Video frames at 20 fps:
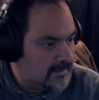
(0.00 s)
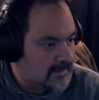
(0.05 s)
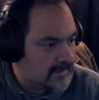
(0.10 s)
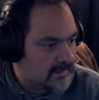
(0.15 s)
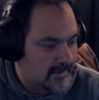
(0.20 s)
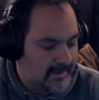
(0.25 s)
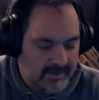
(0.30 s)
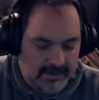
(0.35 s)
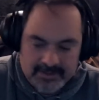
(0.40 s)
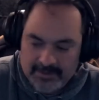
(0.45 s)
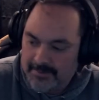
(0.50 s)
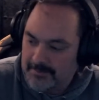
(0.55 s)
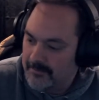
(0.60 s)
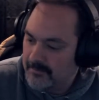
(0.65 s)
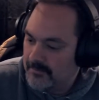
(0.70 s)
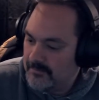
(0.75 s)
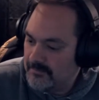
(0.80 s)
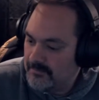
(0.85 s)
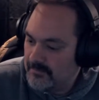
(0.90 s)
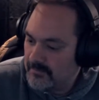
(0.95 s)

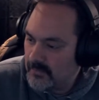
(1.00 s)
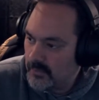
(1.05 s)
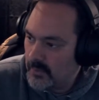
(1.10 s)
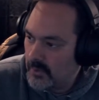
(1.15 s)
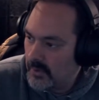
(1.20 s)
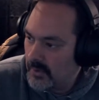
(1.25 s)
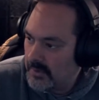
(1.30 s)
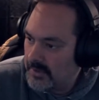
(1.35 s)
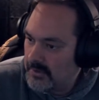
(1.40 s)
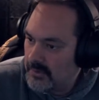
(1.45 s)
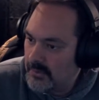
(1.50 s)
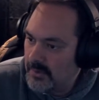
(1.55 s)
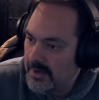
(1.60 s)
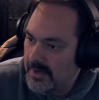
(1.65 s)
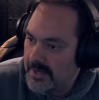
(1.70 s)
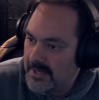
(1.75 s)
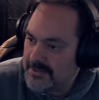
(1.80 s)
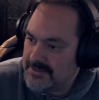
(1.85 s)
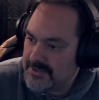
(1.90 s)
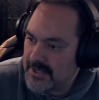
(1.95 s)
Um, we're going to
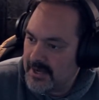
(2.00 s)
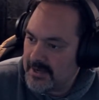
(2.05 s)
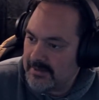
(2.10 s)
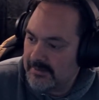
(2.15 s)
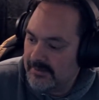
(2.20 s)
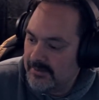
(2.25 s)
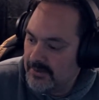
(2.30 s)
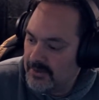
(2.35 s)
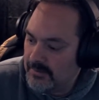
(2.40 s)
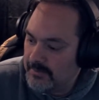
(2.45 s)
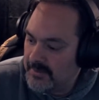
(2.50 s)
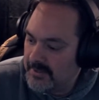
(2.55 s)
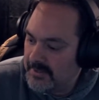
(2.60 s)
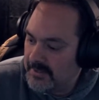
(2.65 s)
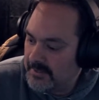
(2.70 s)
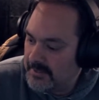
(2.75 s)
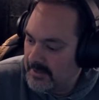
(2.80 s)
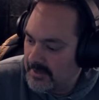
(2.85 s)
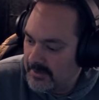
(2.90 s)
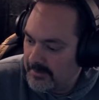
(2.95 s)
uh, talk a little
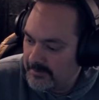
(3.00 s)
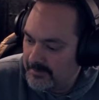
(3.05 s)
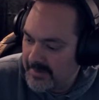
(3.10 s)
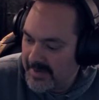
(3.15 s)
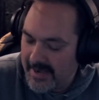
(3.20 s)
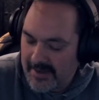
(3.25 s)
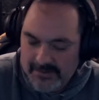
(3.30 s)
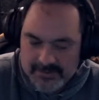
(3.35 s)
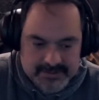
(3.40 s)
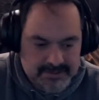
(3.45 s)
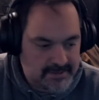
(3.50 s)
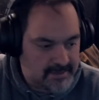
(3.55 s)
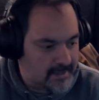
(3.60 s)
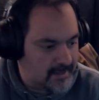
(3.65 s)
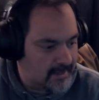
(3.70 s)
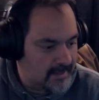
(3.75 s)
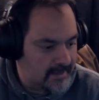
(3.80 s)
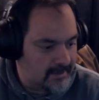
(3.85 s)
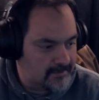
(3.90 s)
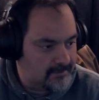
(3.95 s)
bit about
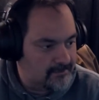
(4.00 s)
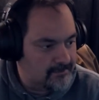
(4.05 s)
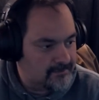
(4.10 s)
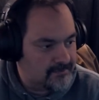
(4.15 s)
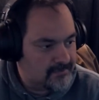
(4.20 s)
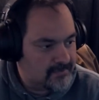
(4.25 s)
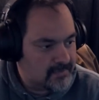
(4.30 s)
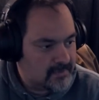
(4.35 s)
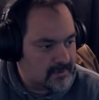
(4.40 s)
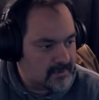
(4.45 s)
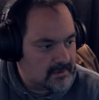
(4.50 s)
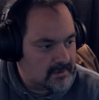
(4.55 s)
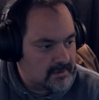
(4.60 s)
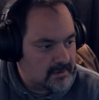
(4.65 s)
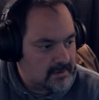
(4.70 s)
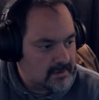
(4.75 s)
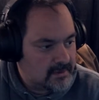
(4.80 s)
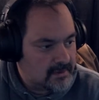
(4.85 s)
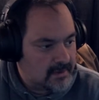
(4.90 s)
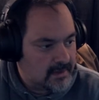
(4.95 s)
um,
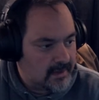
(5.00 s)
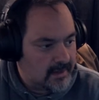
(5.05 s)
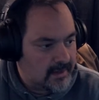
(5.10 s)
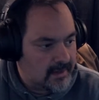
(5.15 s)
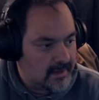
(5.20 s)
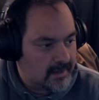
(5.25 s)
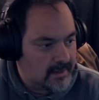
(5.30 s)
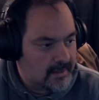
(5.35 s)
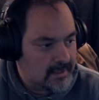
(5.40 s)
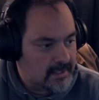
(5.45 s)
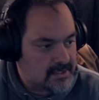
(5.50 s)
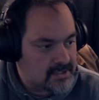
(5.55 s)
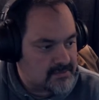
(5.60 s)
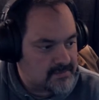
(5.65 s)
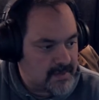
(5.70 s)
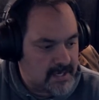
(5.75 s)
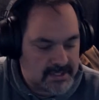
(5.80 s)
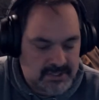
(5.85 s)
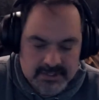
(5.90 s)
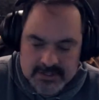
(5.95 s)
uh,
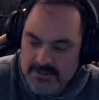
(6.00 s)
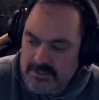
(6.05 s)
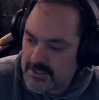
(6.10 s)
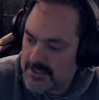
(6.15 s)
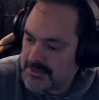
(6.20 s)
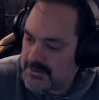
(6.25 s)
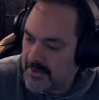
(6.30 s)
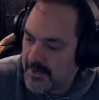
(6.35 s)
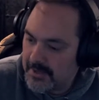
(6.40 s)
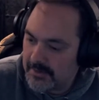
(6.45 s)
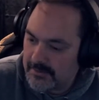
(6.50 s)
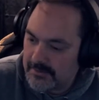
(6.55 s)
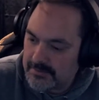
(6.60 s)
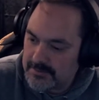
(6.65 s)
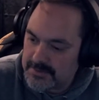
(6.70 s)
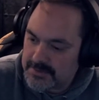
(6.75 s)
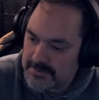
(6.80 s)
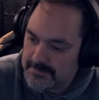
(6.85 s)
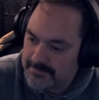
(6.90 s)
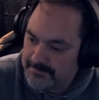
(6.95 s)
inspections on
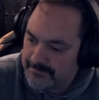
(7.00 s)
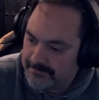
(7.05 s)
trailers.